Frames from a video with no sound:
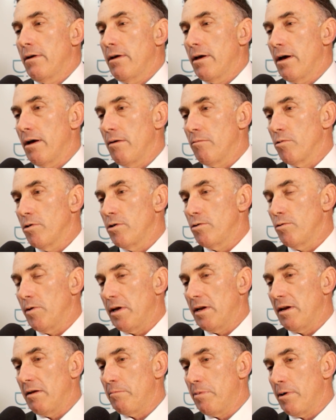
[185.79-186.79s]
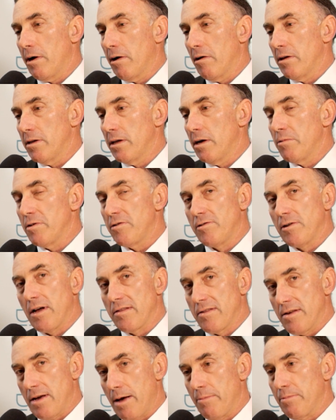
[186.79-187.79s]
Um, we're doing it in parallel with
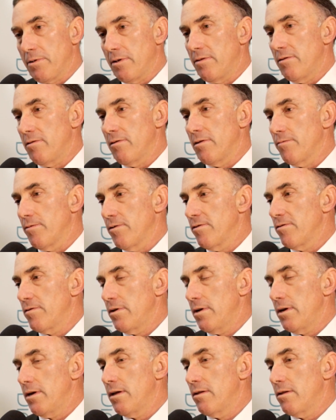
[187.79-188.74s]
Johns Hopkins University,